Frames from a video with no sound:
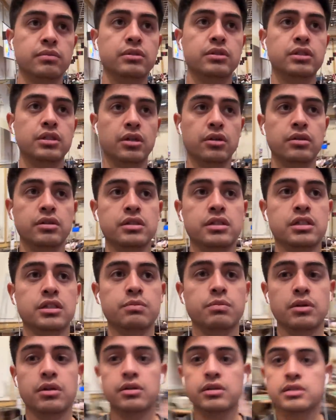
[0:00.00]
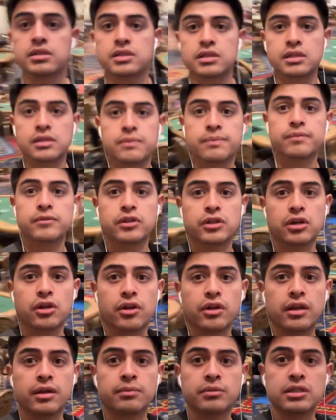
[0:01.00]
share this experience and
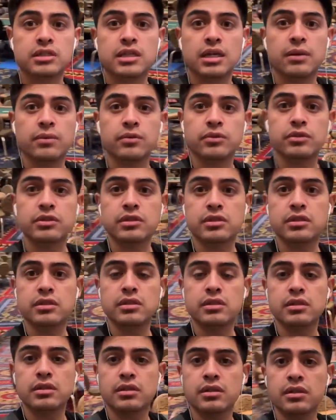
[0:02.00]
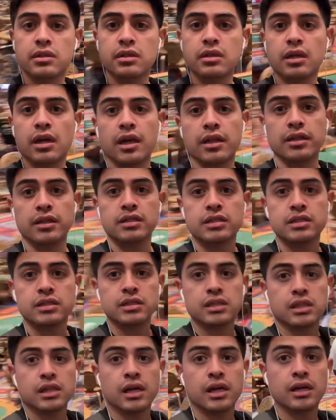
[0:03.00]
on And this is
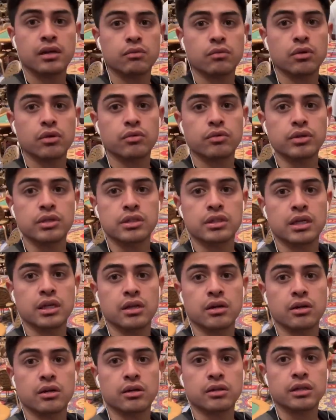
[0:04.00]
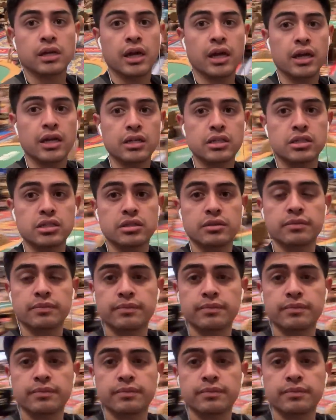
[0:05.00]
the line where we get our cash.